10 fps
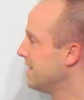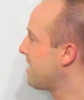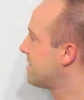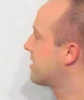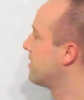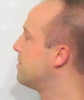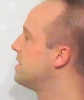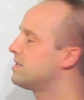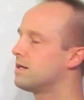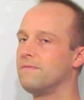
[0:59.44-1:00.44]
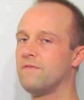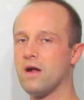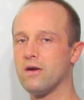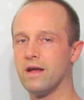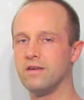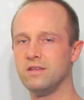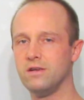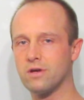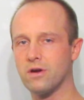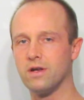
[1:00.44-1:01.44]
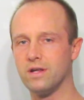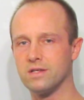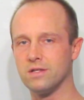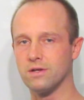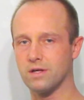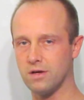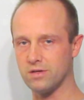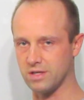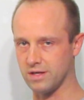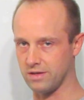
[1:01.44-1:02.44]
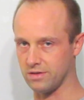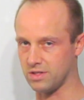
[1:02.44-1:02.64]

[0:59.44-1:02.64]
Now there's going to be some variation. You're going to need to look closely at your